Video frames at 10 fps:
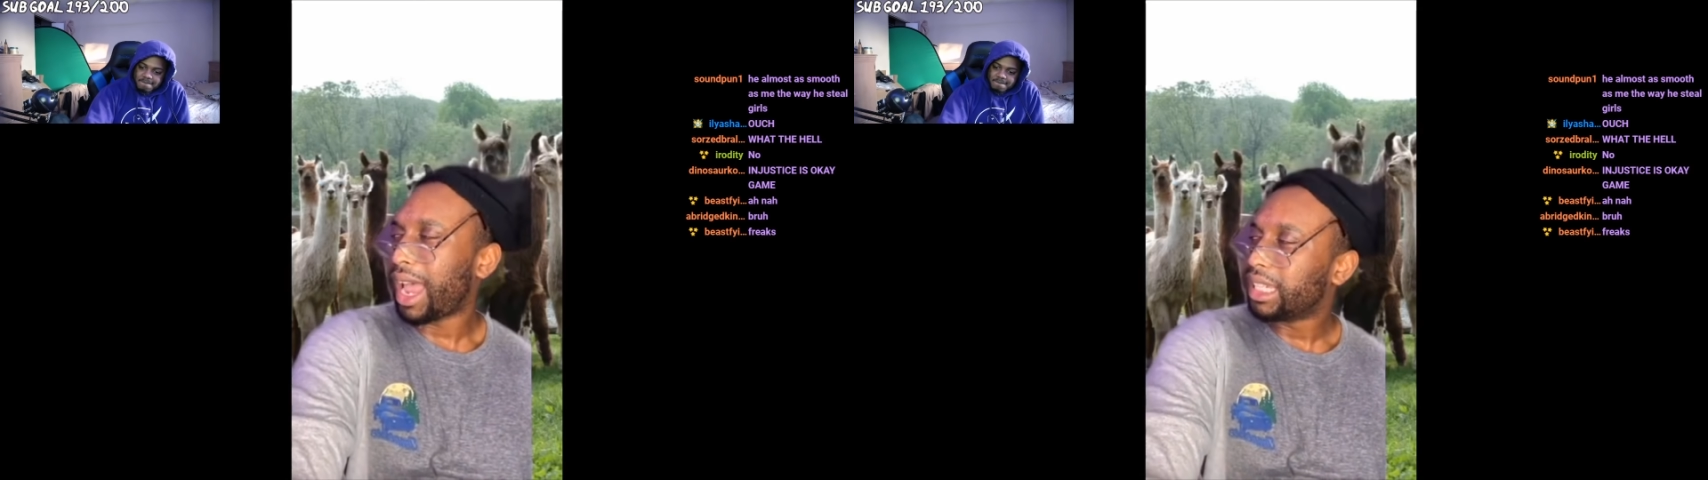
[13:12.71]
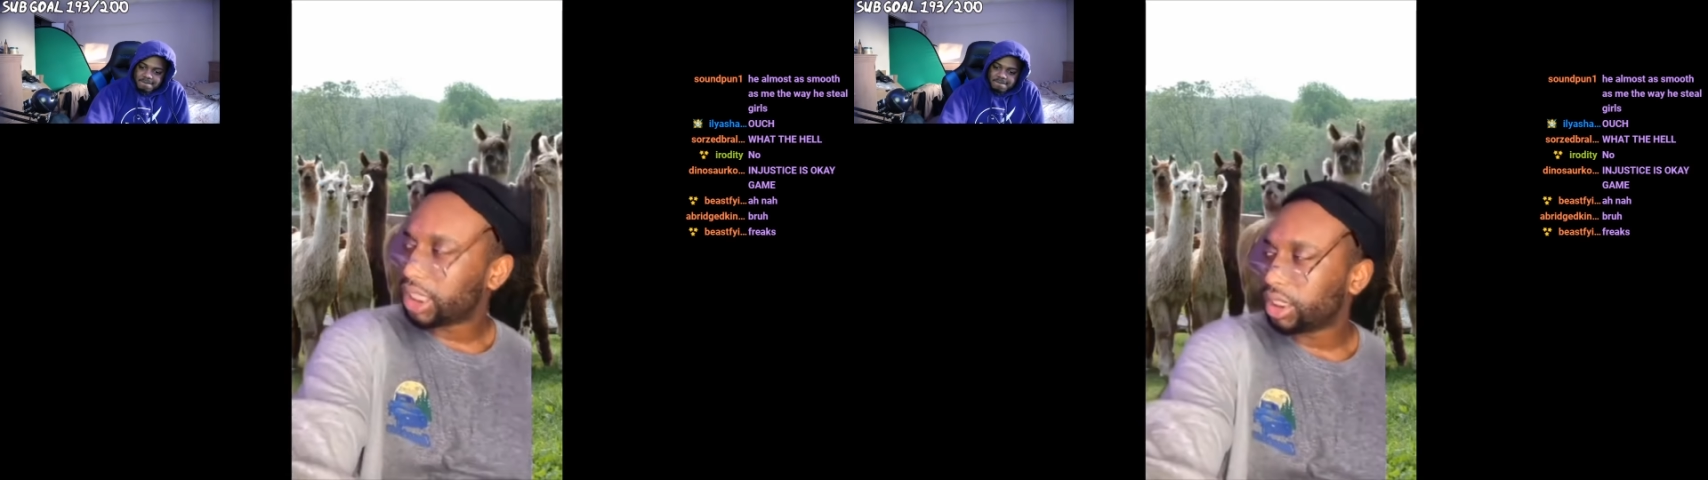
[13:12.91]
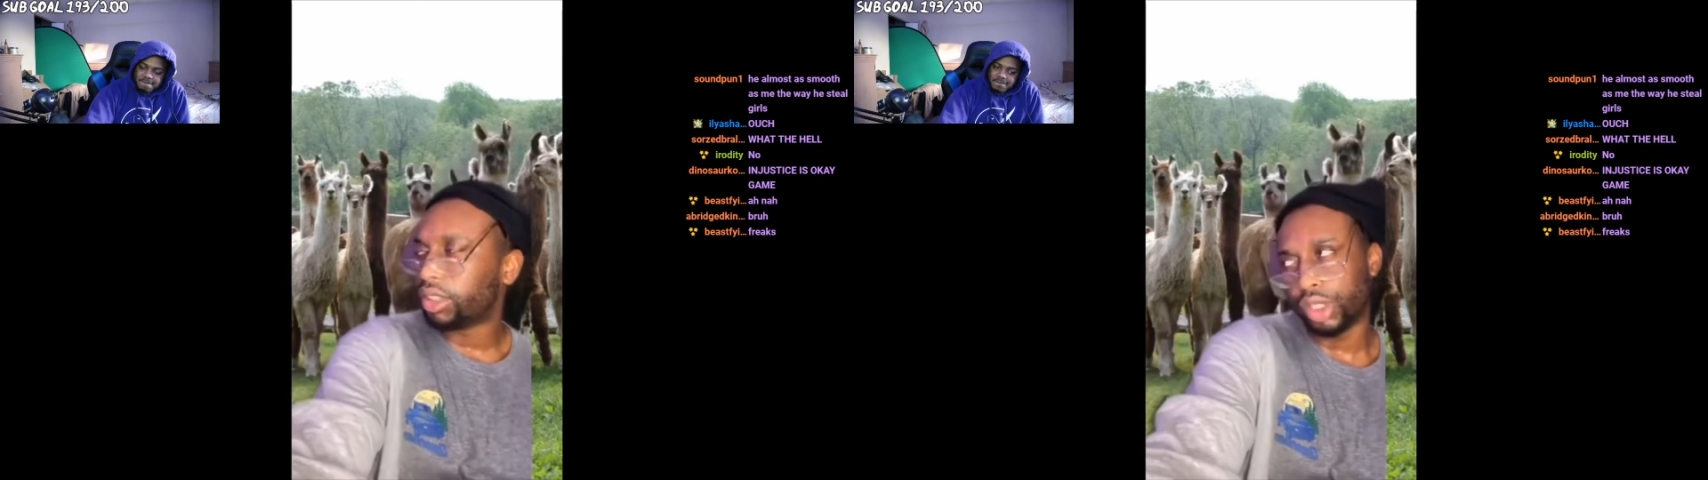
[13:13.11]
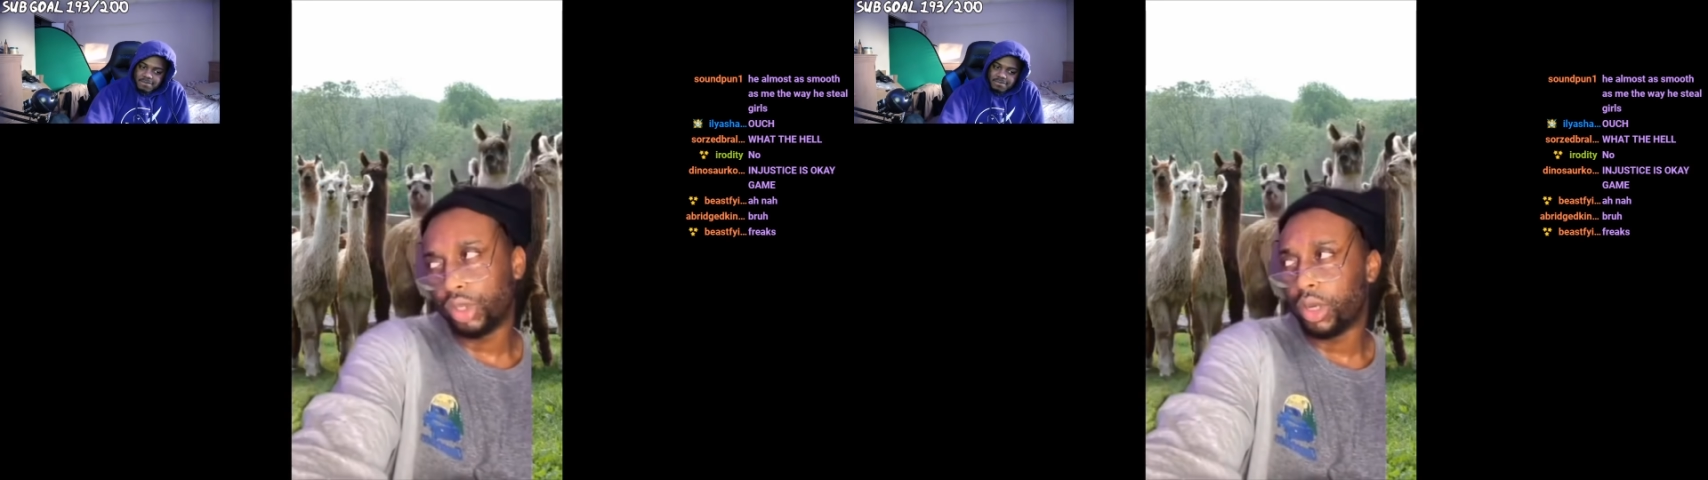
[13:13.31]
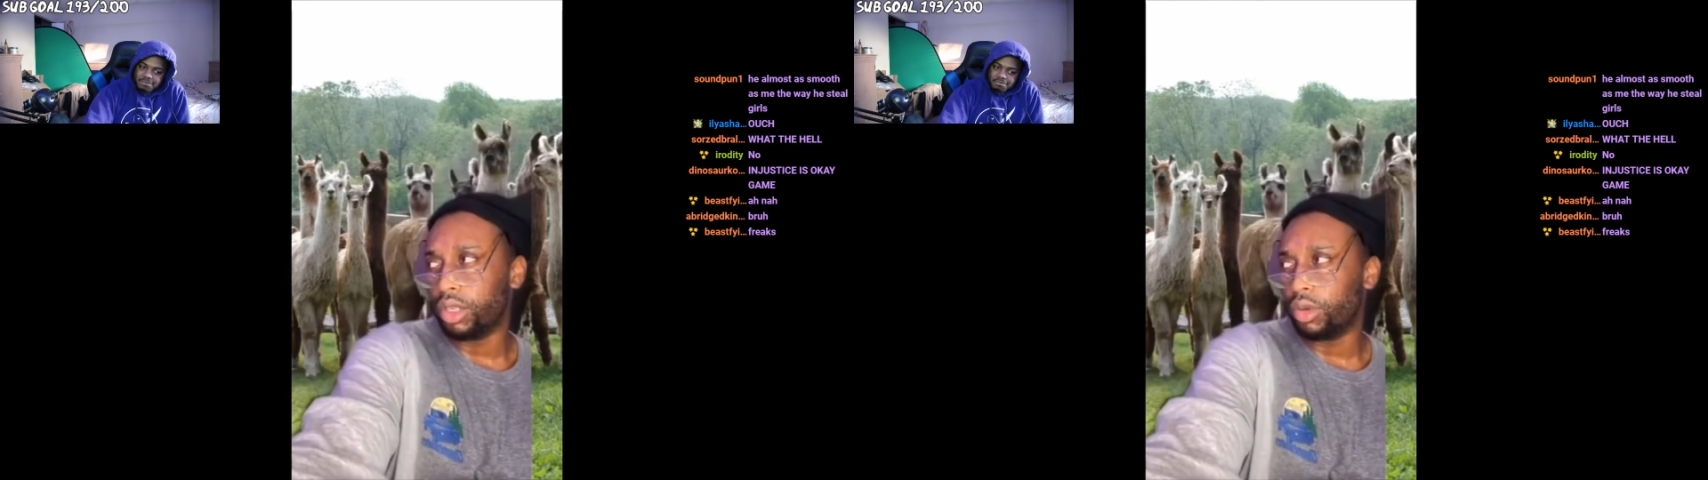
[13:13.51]
I should
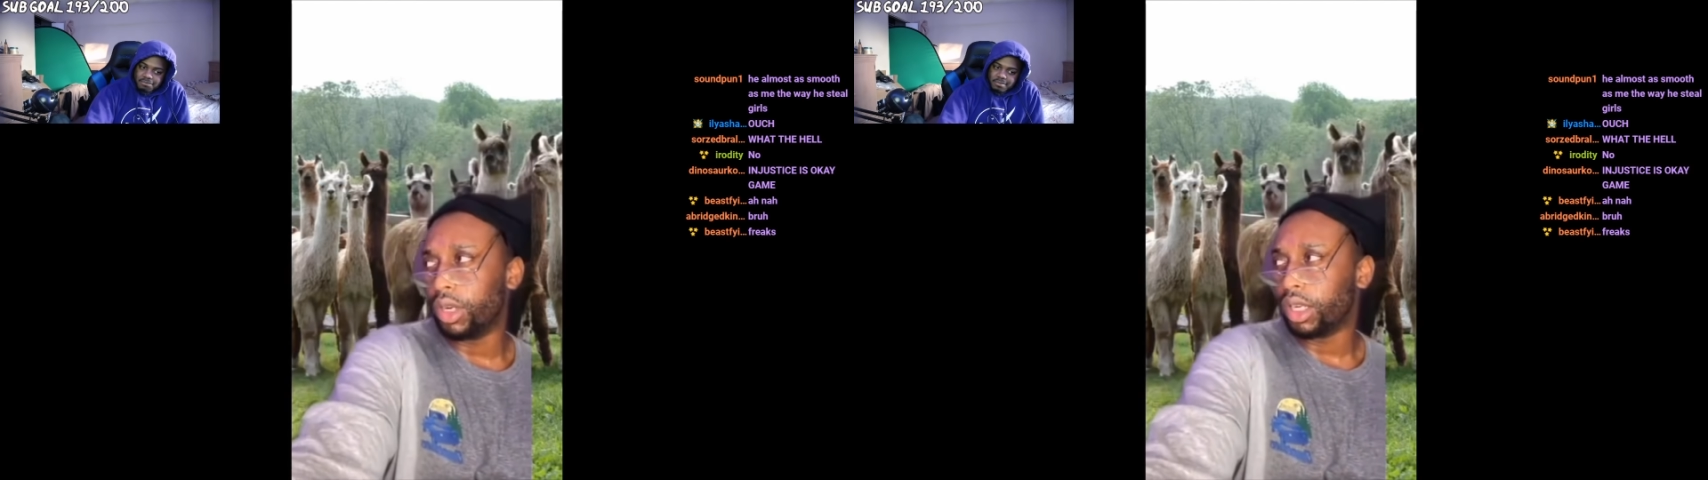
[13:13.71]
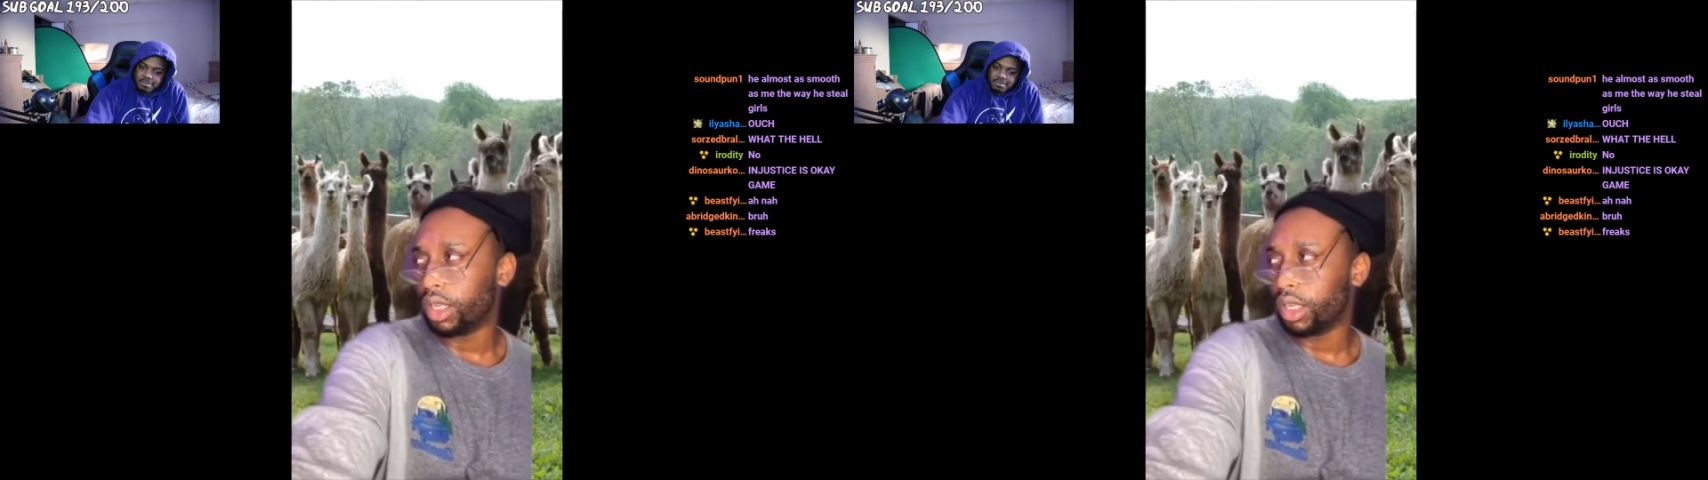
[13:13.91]
start treating you with